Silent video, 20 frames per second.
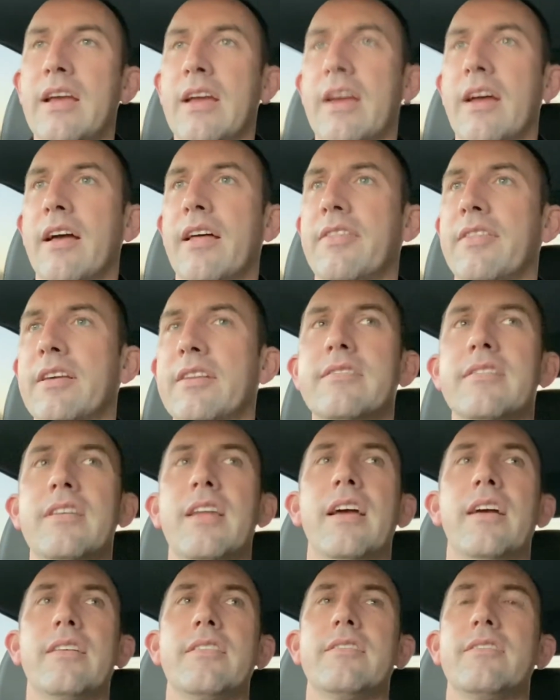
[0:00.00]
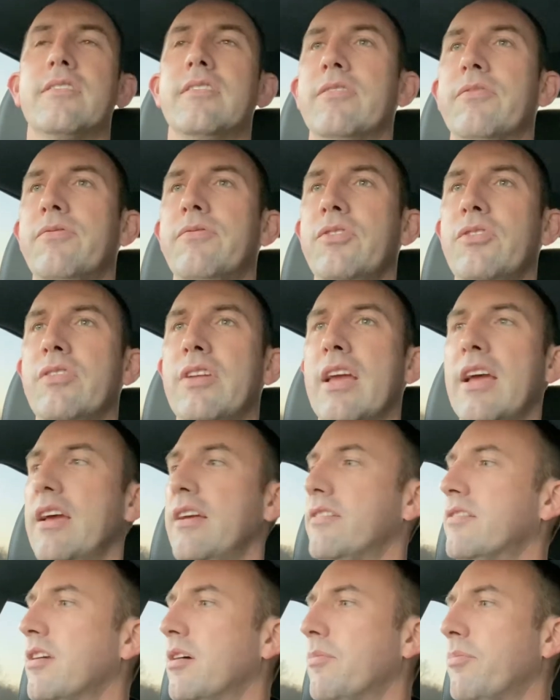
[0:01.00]
These next few
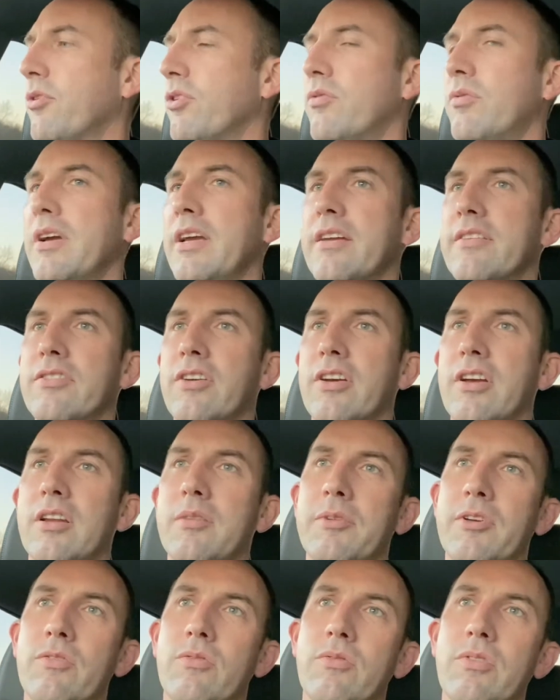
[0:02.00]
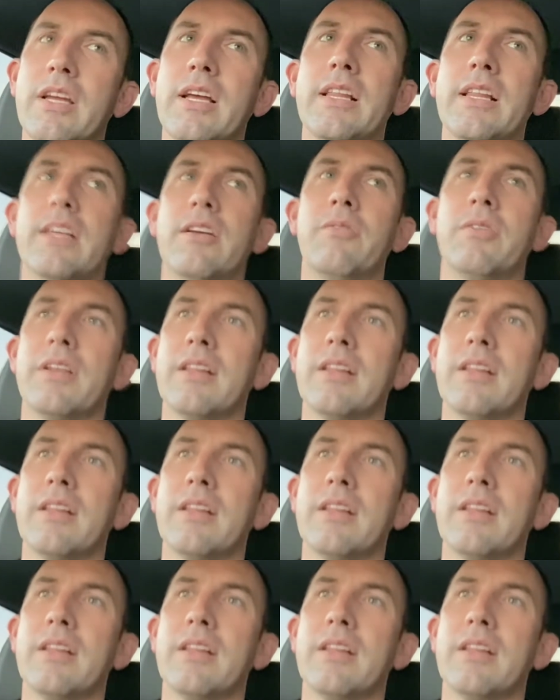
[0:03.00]
days, couple of weeks, are going to be really, really